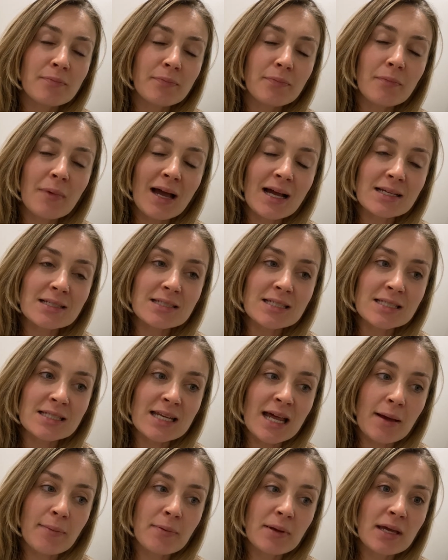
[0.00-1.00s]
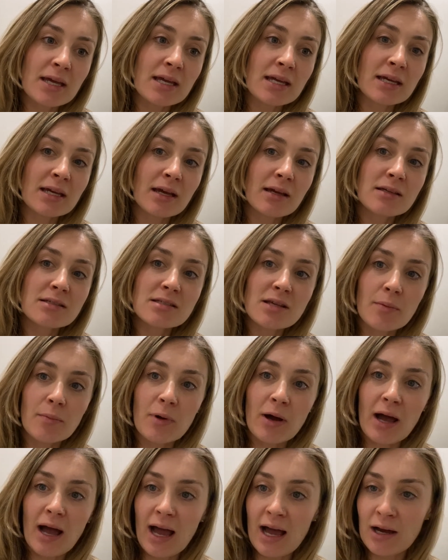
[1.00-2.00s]
Max's nappy
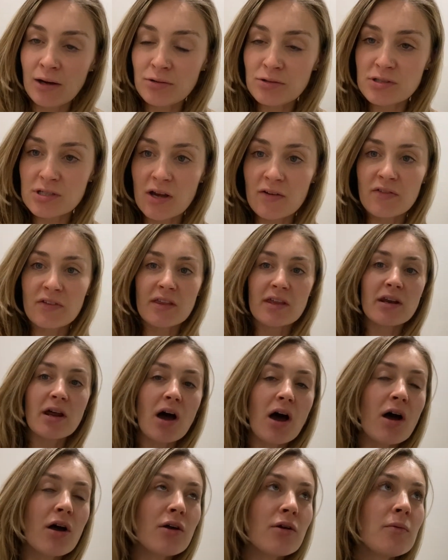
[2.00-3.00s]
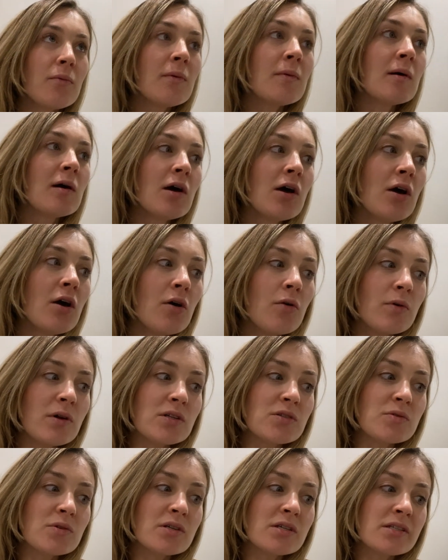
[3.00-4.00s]
somewhere else other than home,
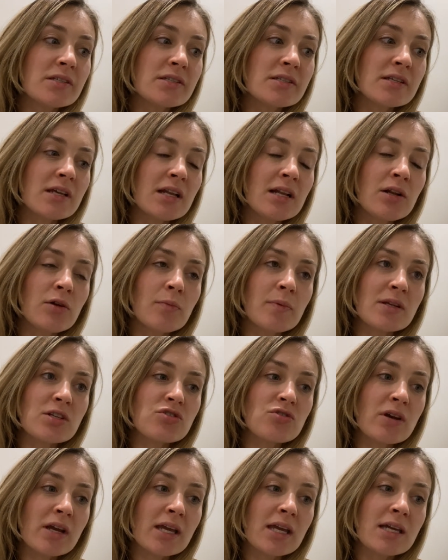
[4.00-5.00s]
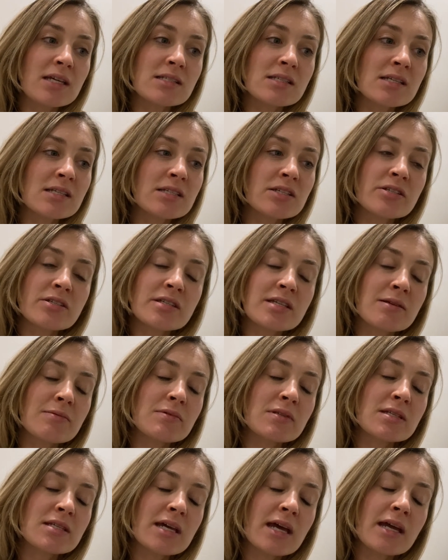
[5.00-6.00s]
which was a little bit tricky as it just seems
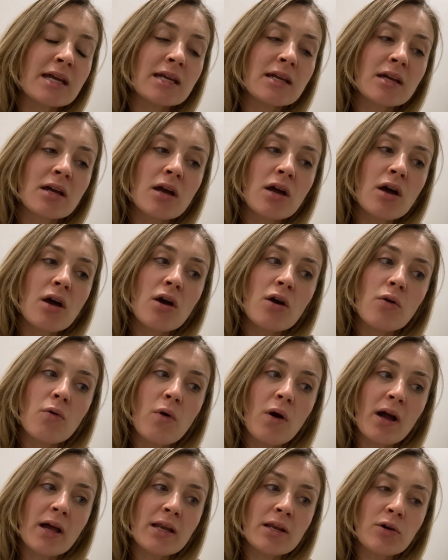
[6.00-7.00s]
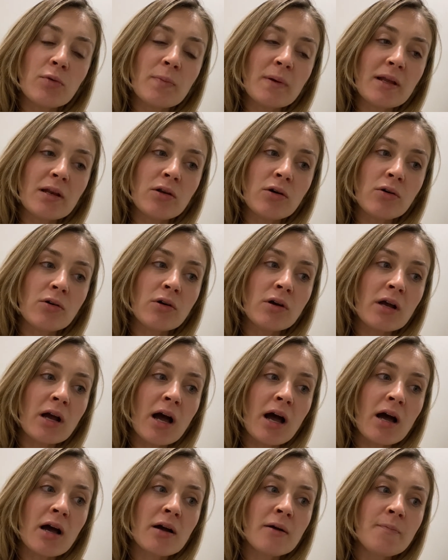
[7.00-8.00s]
to take quite a little bit
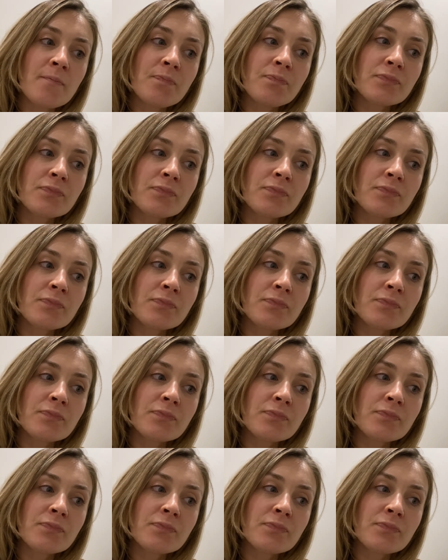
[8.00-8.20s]
longer.